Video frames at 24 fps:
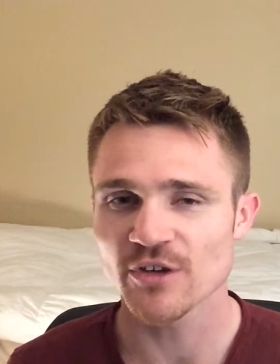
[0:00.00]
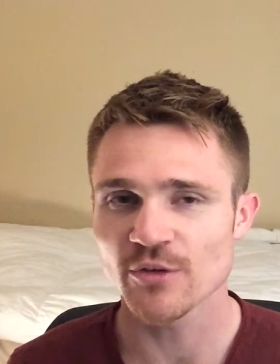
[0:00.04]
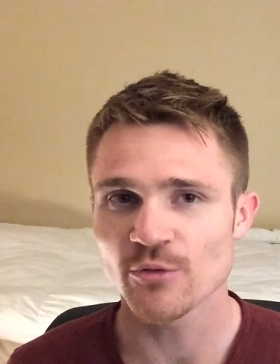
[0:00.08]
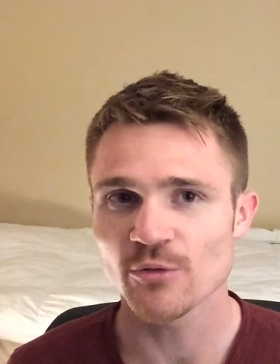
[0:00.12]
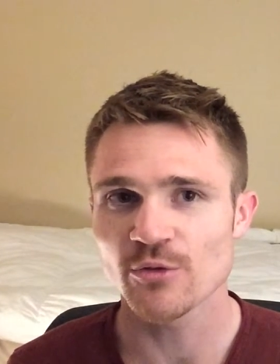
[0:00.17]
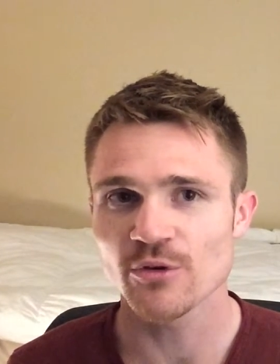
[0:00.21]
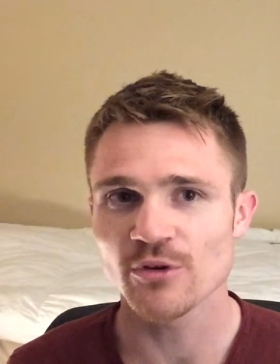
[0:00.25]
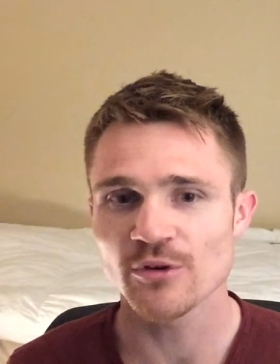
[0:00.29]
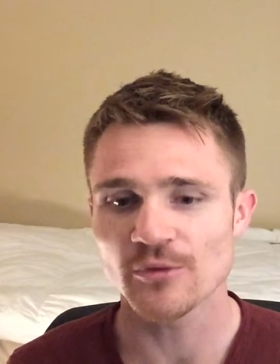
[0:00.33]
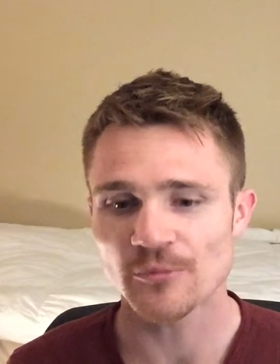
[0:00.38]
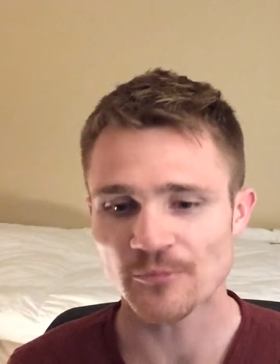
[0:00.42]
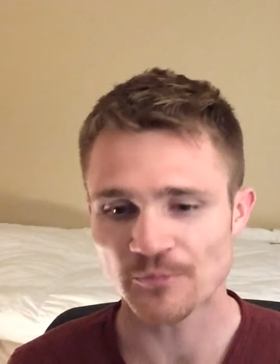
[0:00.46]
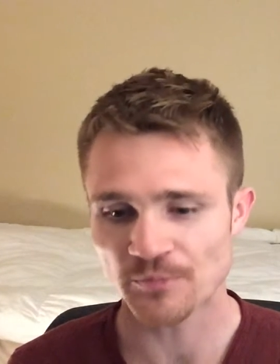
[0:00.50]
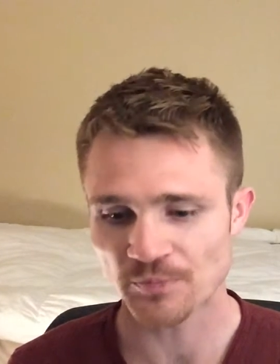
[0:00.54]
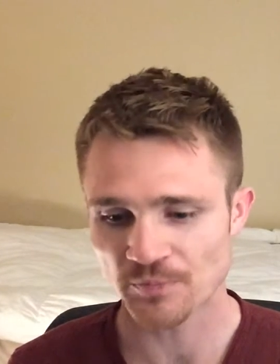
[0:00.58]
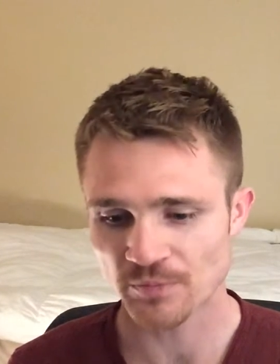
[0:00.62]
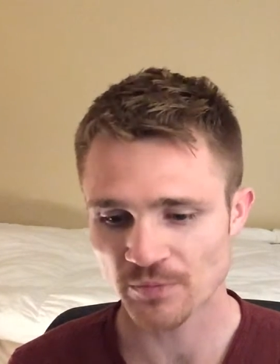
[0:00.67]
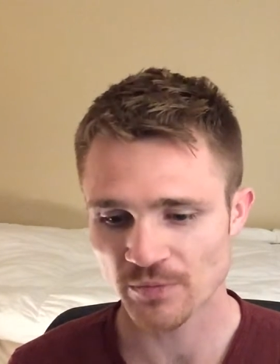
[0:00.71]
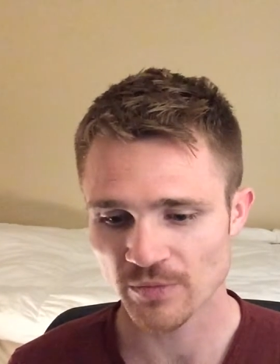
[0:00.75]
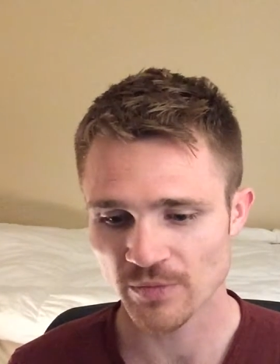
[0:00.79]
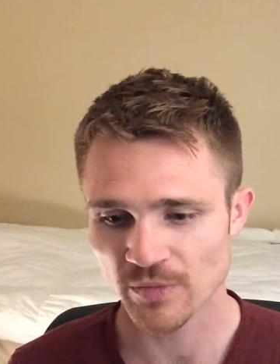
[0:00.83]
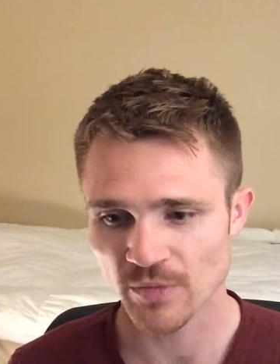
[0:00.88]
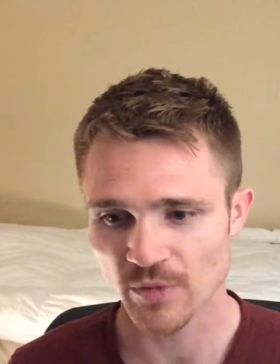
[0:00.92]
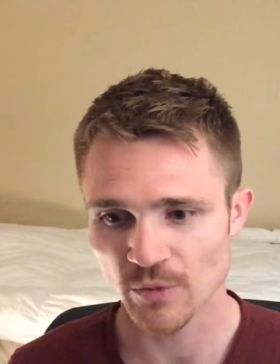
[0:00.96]
Well,
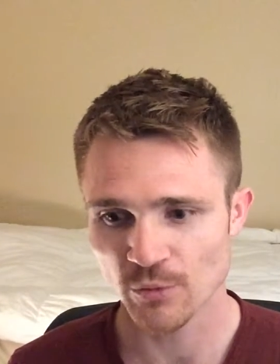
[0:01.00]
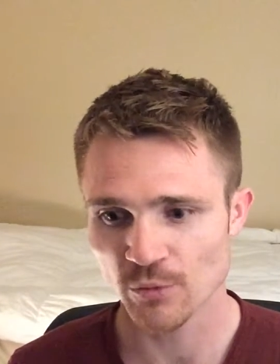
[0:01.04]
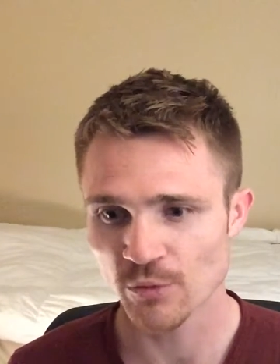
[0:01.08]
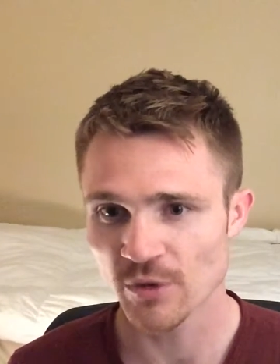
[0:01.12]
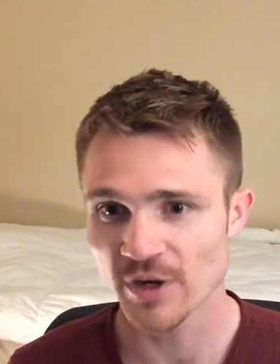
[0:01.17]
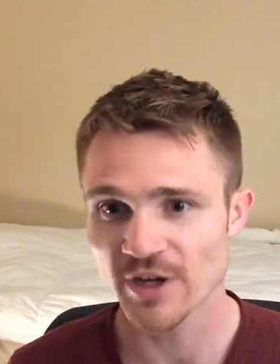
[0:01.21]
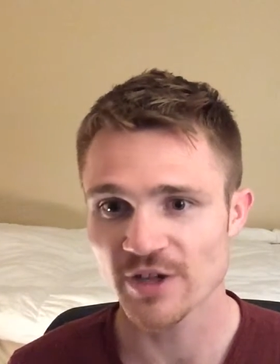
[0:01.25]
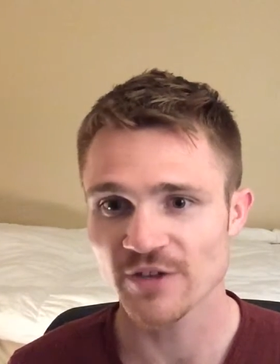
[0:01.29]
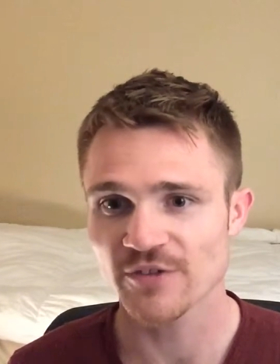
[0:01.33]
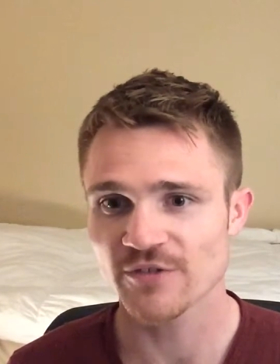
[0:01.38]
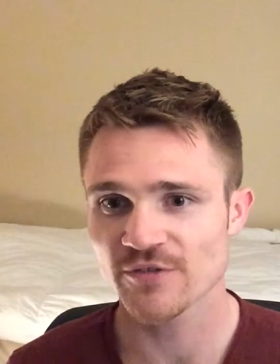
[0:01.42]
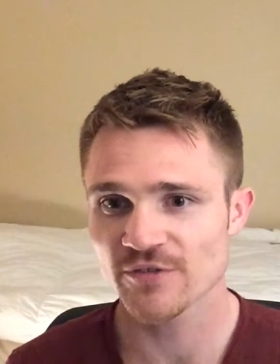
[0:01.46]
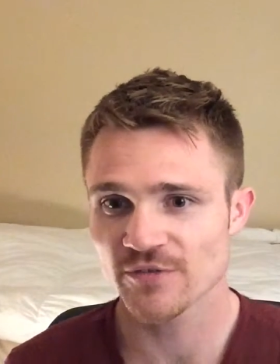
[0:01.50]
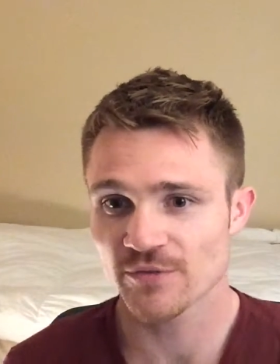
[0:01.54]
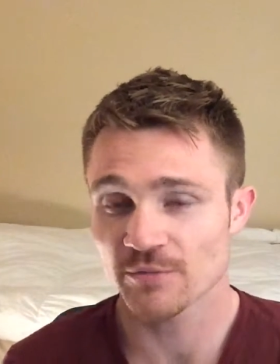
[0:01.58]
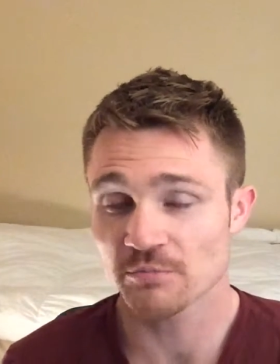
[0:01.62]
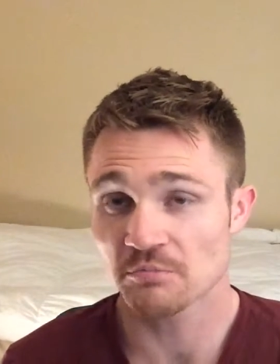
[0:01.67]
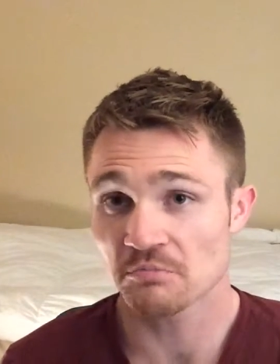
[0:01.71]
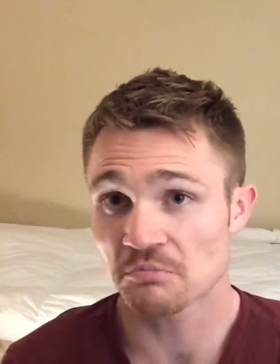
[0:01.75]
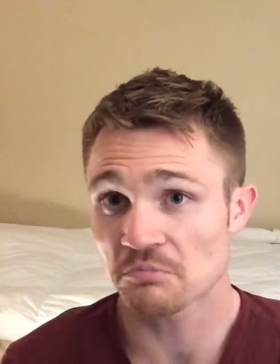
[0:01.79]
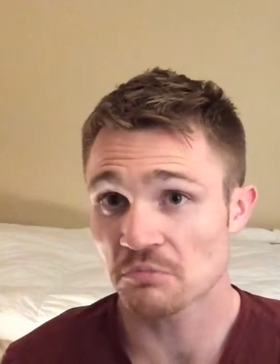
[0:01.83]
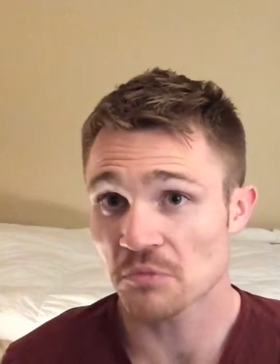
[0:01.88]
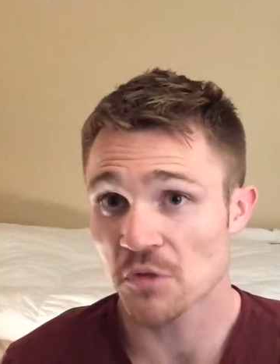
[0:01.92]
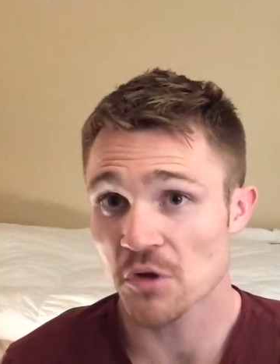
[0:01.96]
what if
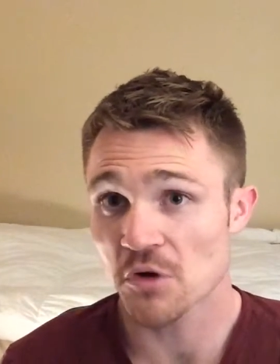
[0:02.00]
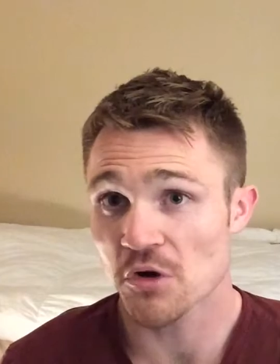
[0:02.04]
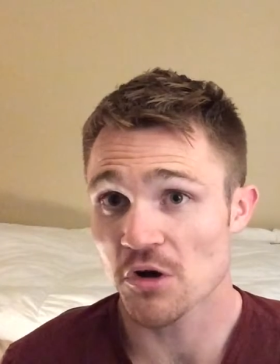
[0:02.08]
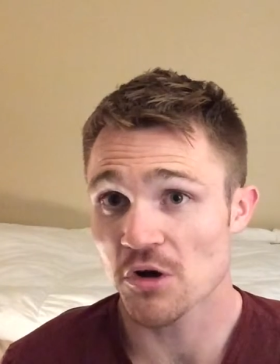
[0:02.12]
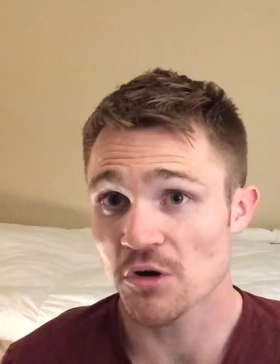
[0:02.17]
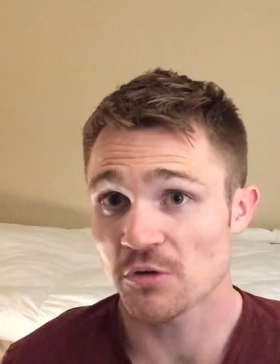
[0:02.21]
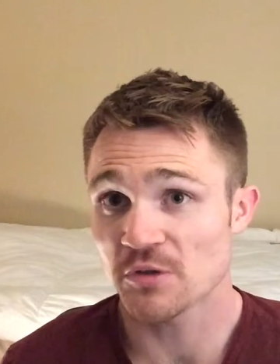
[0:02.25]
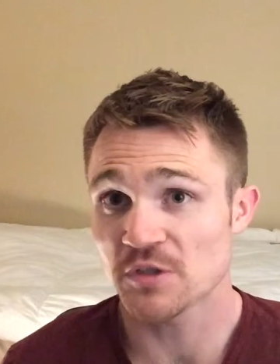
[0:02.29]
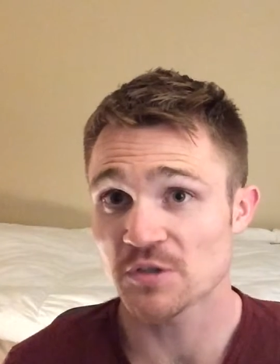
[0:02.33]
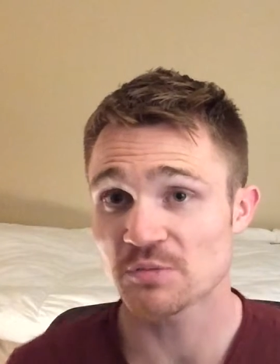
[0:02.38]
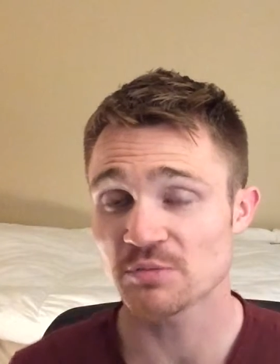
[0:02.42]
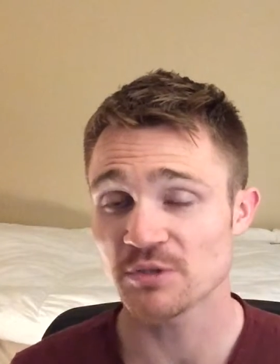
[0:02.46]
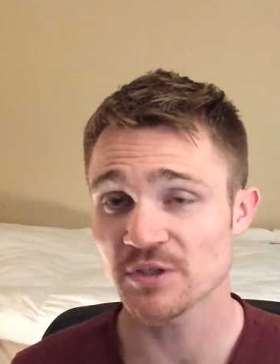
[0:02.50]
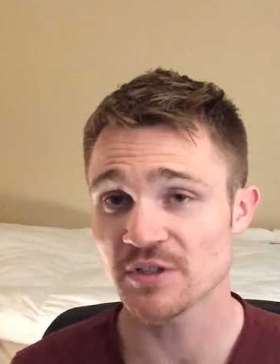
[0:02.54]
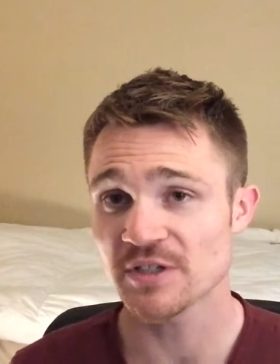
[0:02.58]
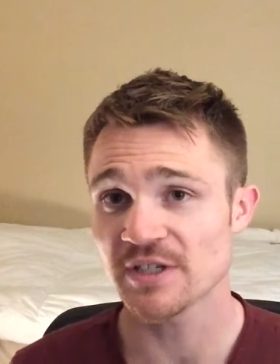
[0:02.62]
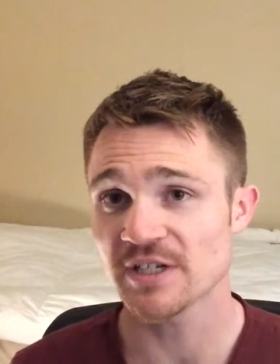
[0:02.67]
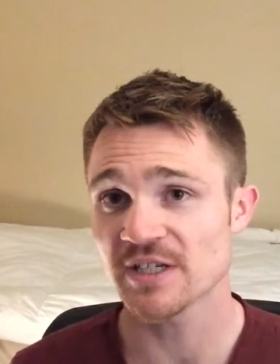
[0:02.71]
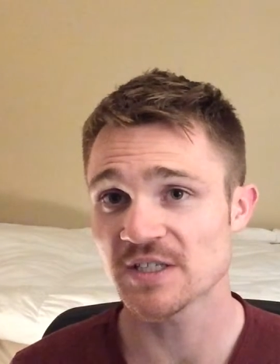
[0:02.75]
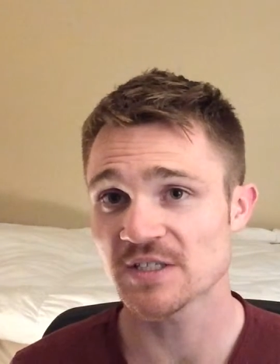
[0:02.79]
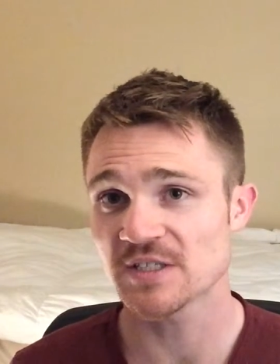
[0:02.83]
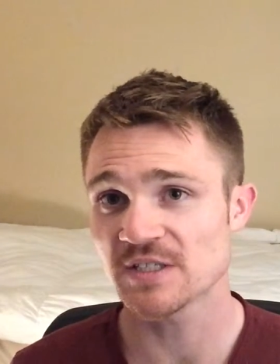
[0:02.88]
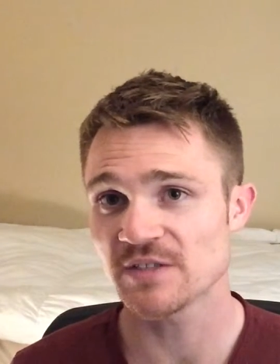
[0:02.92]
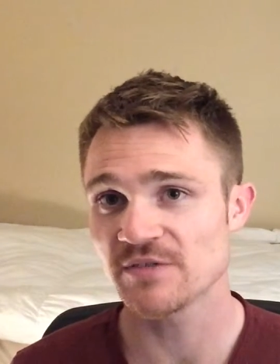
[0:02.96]
they're always building
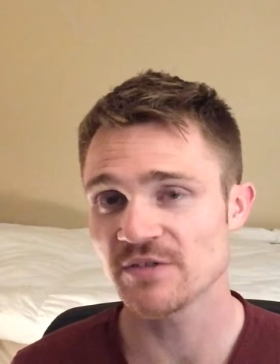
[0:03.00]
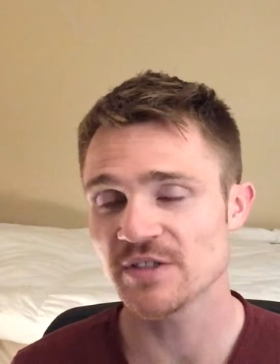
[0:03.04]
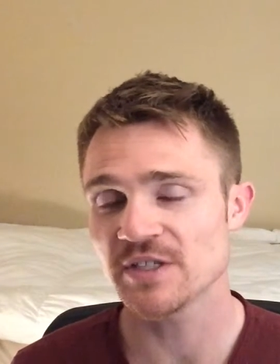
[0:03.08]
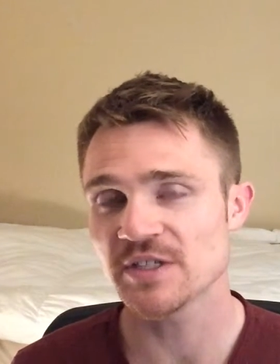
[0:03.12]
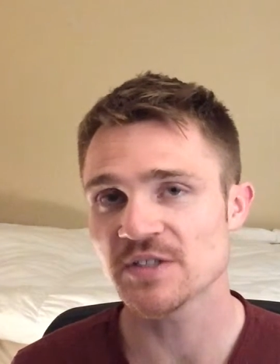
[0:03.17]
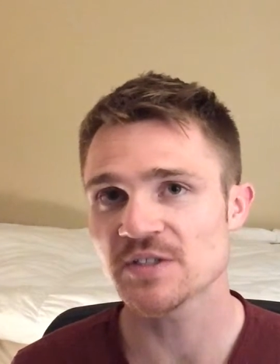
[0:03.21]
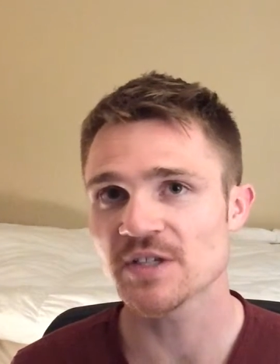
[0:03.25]
SCVs?